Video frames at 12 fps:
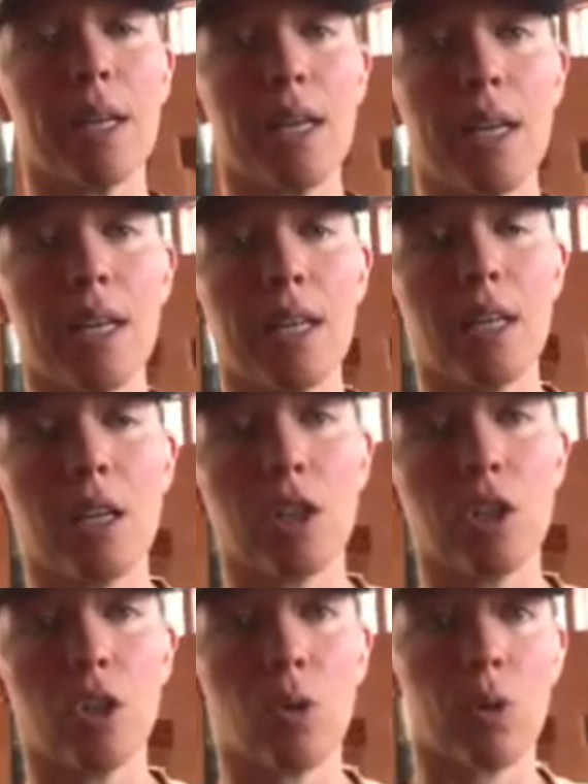in
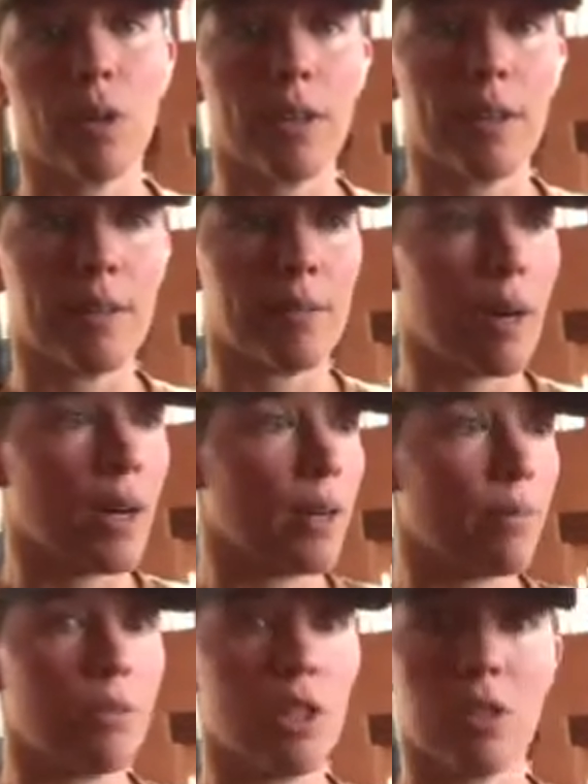your,
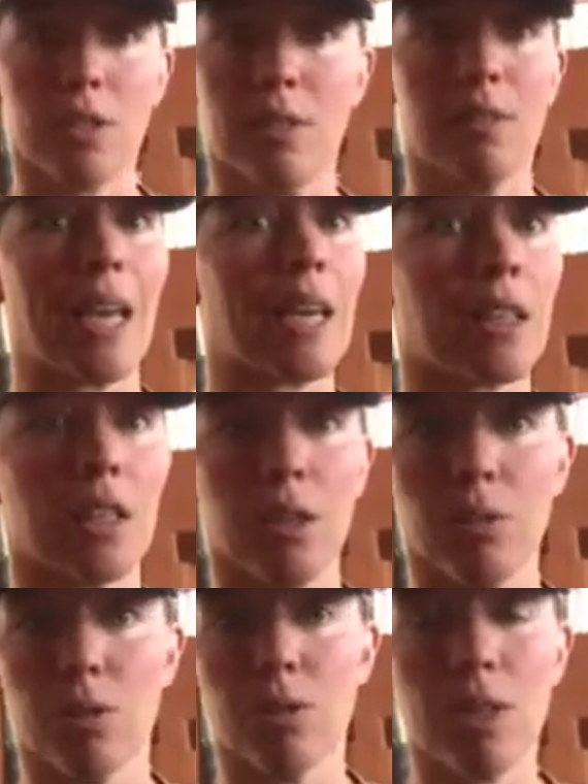just take those.